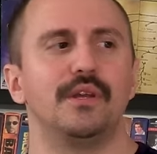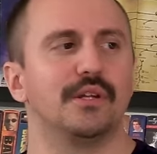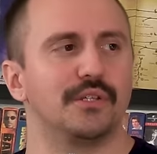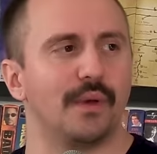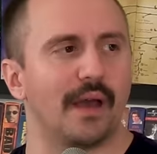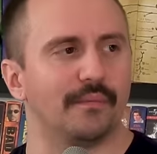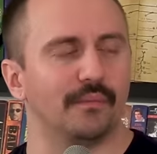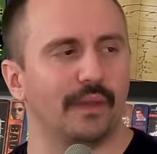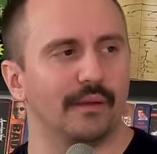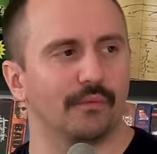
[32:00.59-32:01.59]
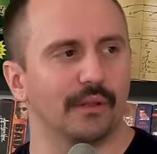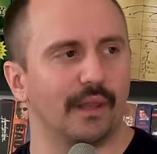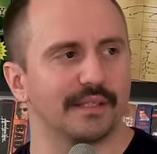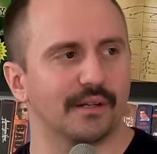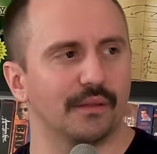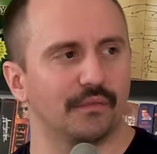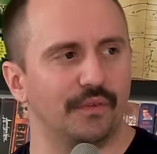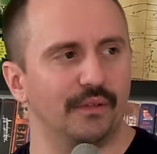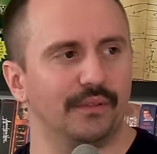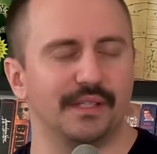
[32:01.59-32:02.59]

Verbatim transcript: are you going to do? Have them, like, realize it on the field?